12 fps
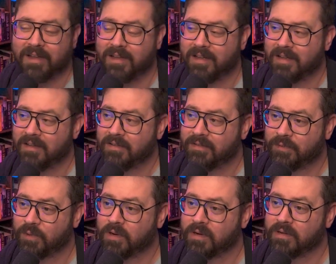
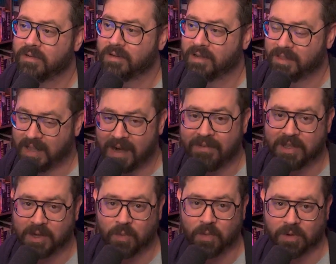for a lot of
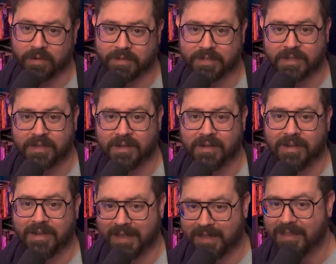the awards
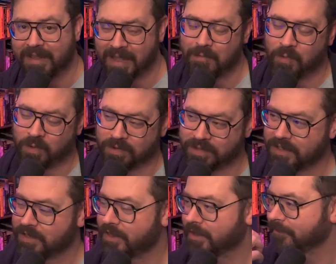in the Game Awards
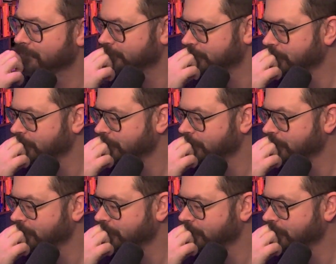this year.